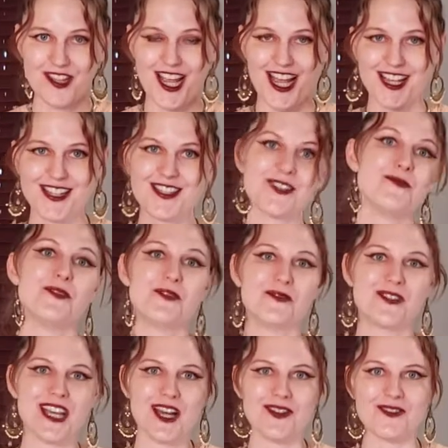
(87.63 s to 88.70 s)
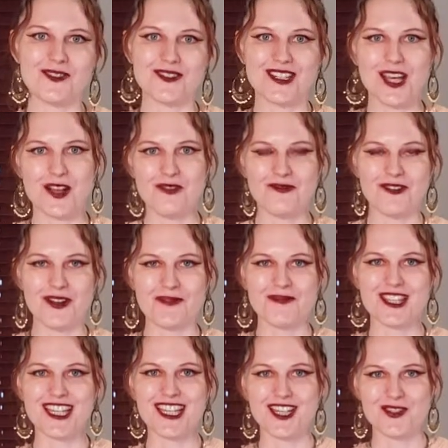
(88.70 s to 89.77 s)
as you no doubt could tell from
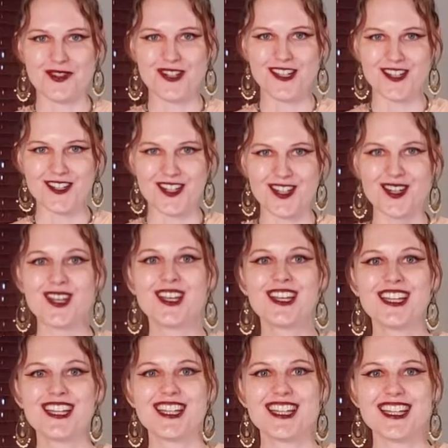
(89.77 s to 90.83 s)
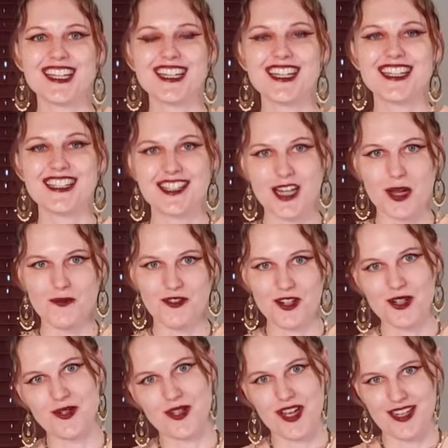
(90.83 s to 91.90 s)
the introduction, it's time for a
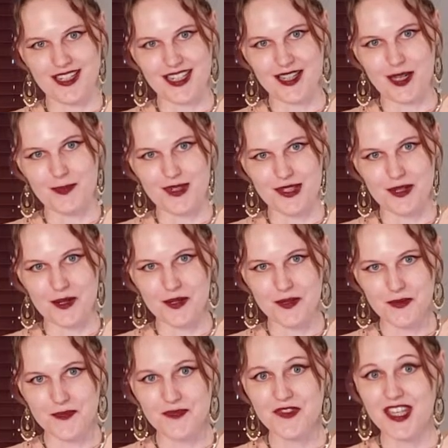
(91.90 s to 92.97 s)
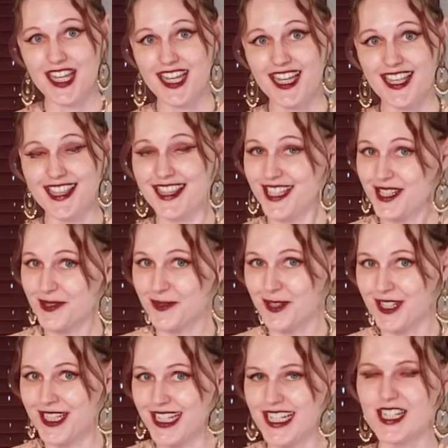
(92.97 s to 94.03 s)
new cocktail episode. And this
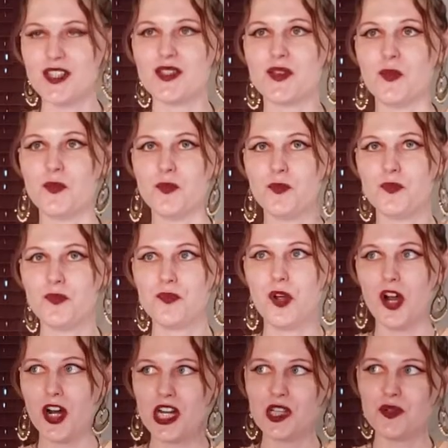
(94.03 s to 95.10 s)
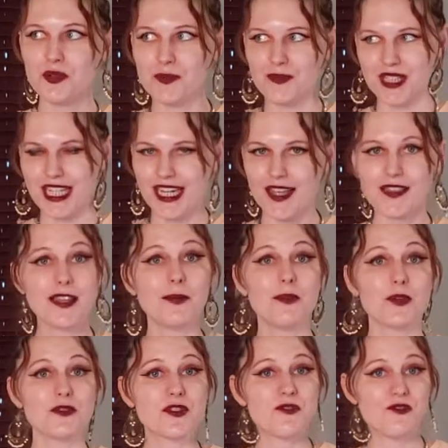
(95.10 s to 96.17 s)
one is arguably the
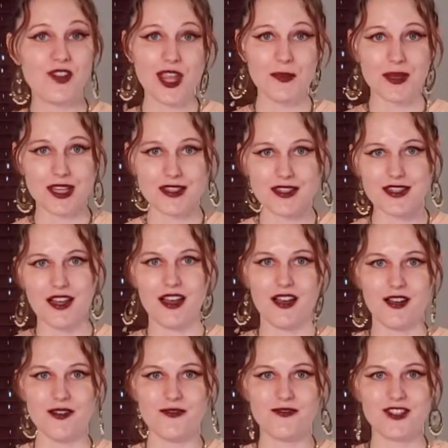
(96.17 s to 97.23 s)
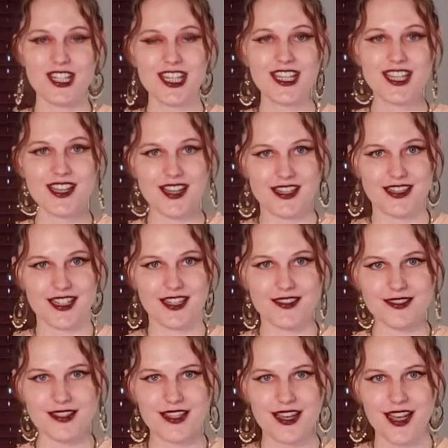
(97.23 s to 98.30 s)
most famous of Tiki
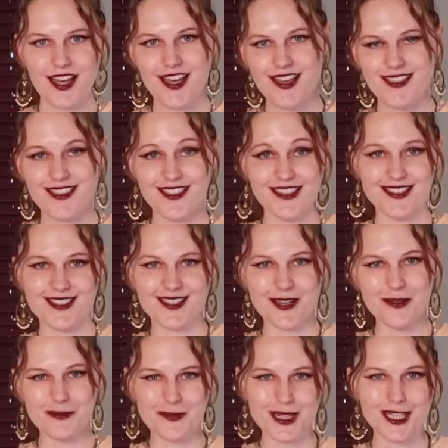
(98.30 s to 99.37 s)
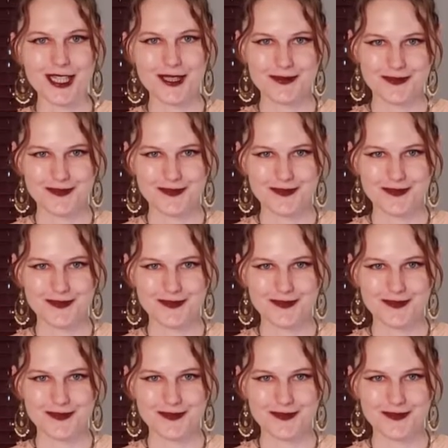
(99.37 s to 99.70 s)
cocktails, the Zombie.